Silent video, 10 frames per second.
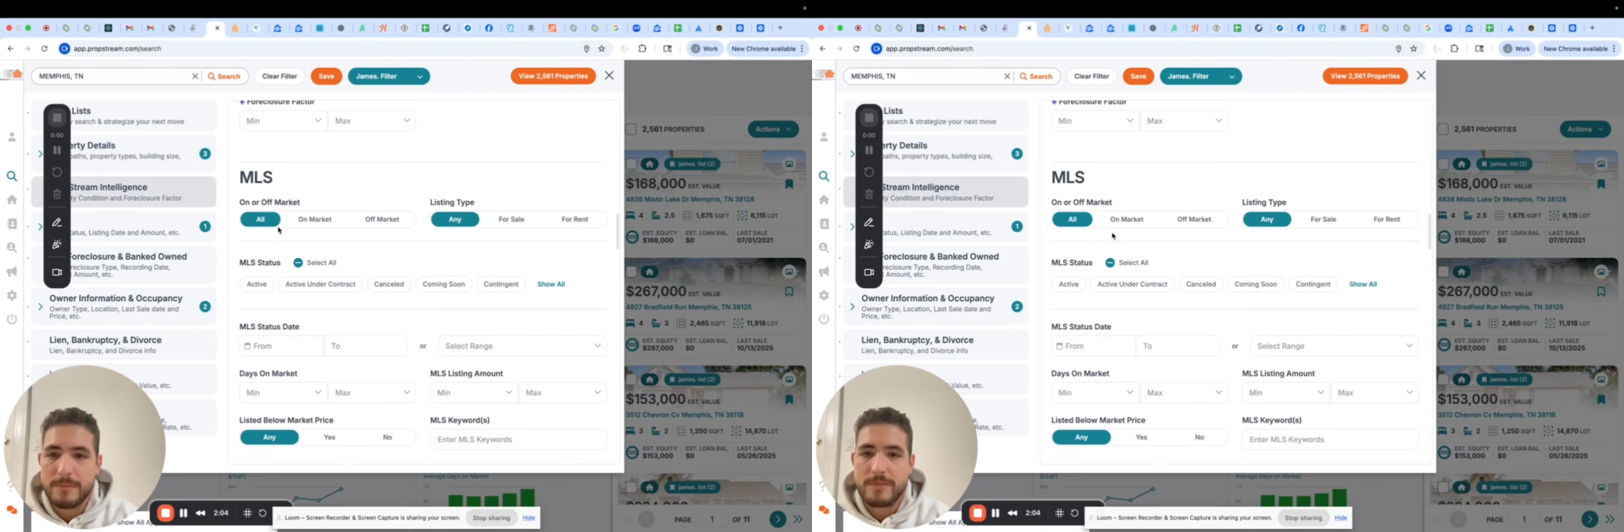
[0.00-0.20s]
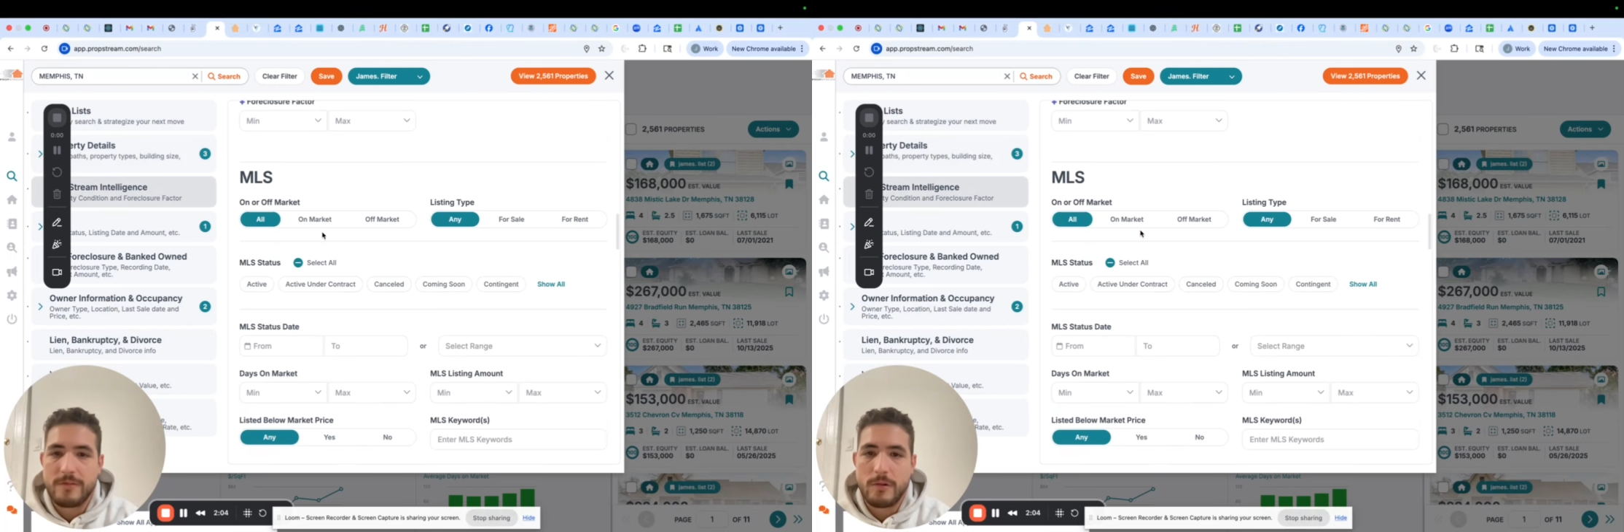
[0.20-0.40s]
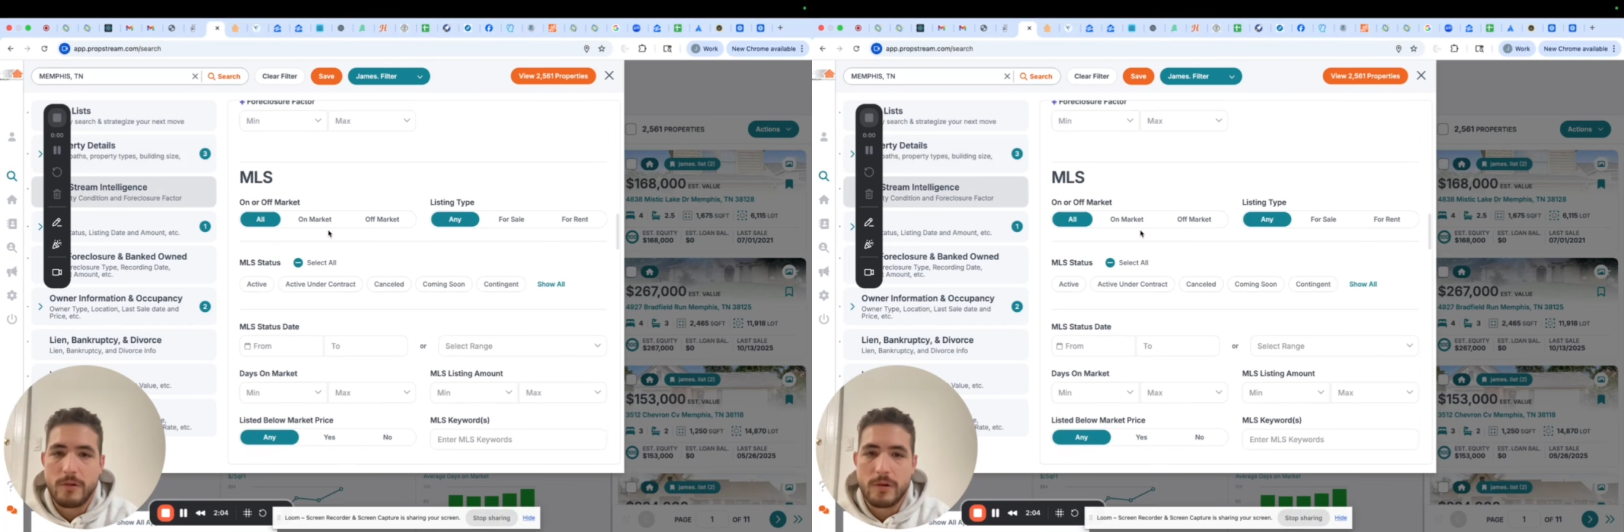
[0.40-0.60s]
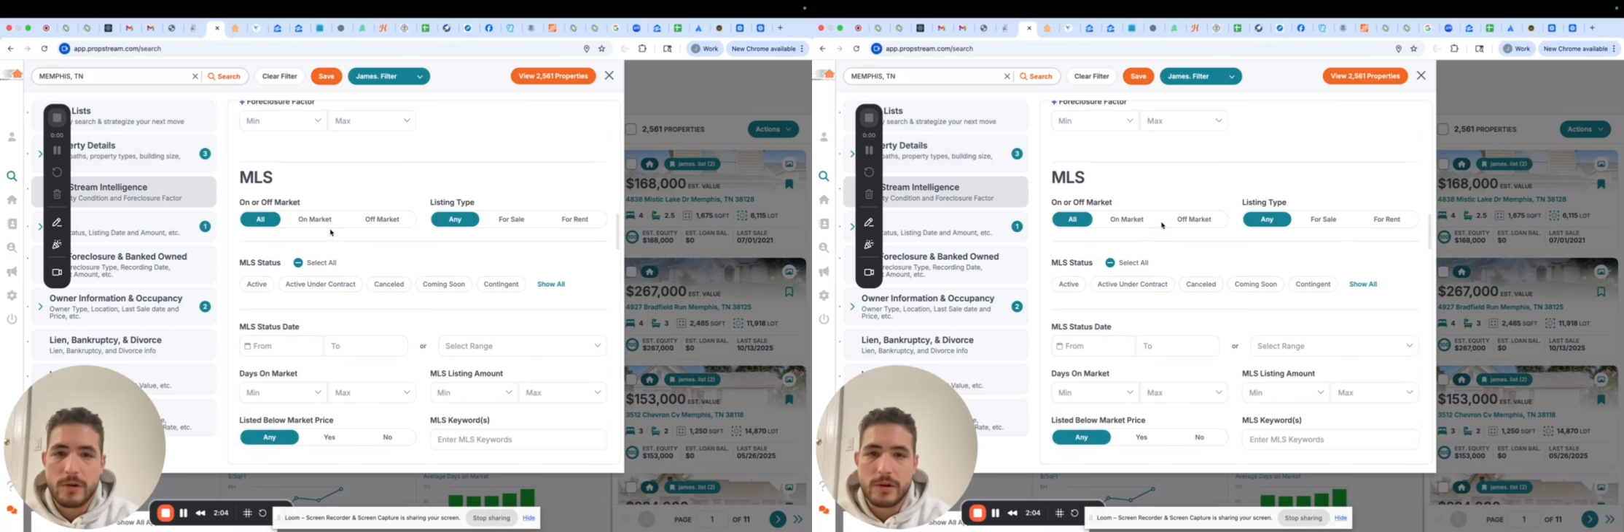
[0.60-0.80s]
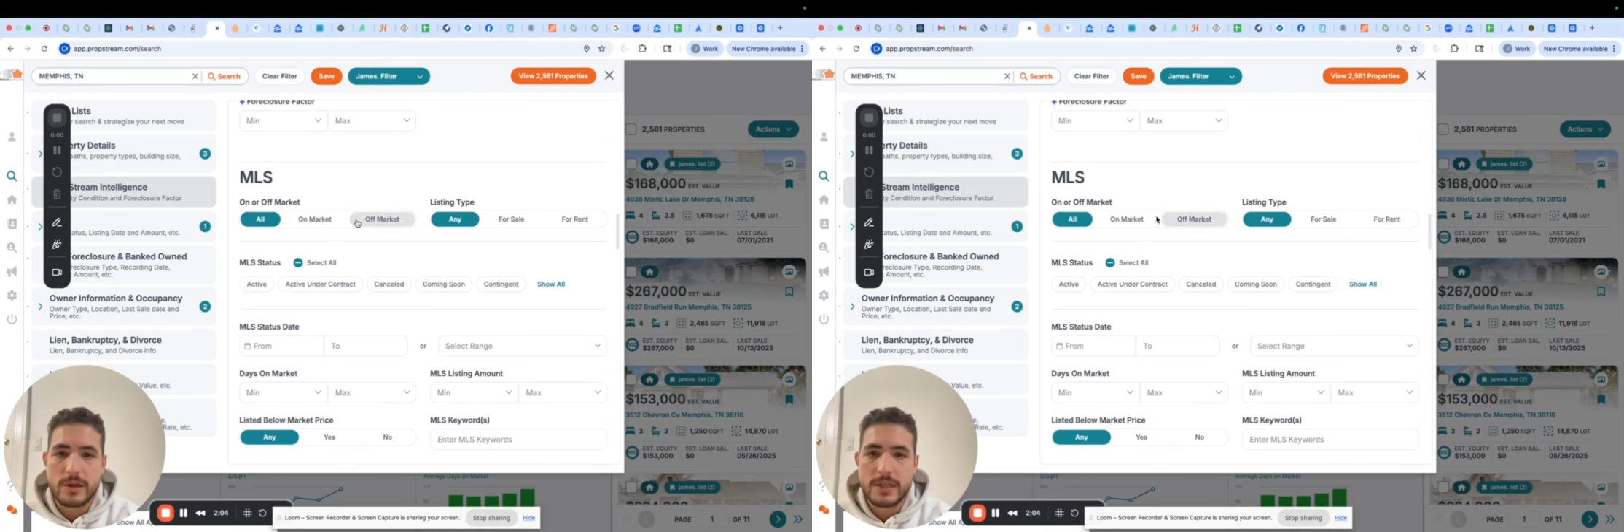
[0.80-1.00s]

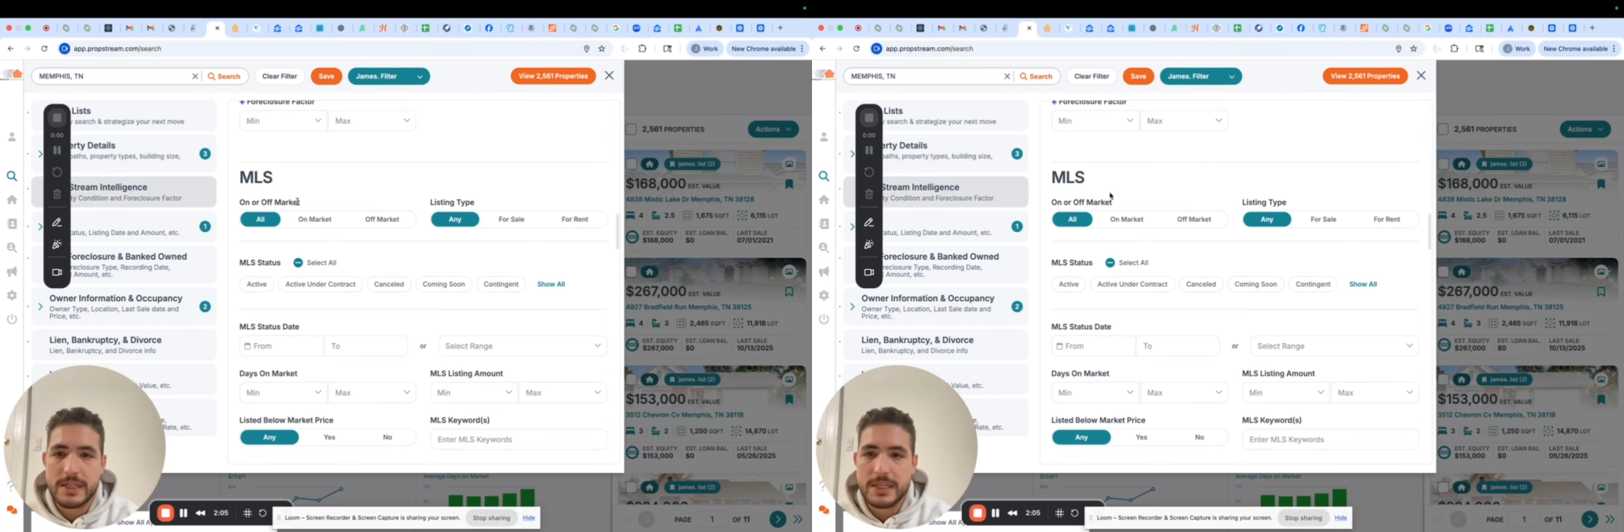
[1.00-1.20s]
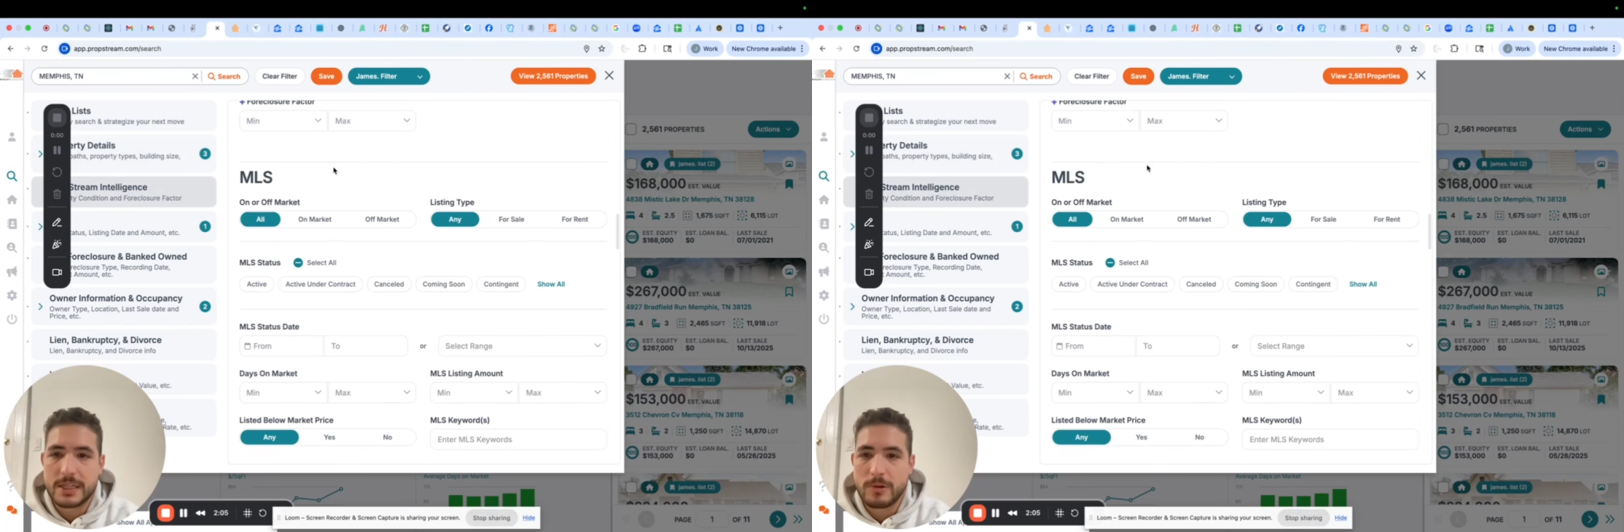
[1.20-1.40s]
For here,